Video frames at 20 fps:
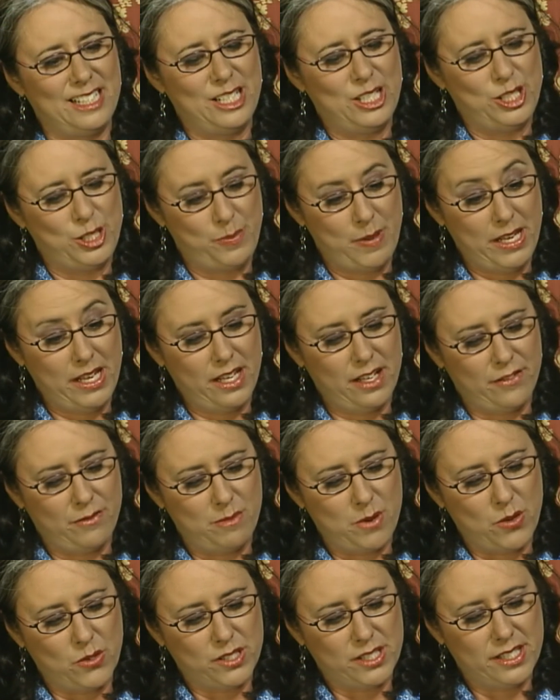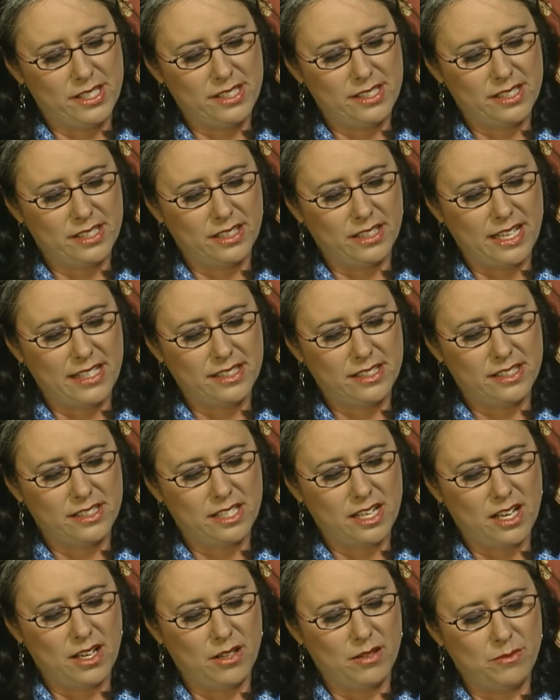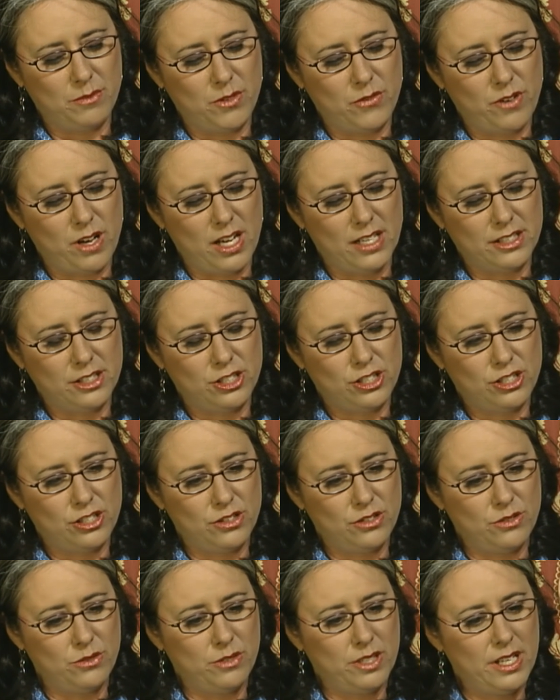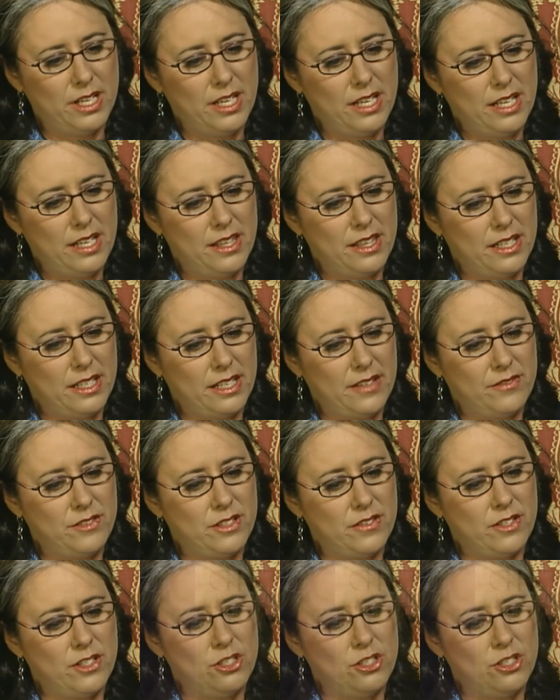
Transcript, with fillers: Speaking of Moses, let's uh, move on to the gift of the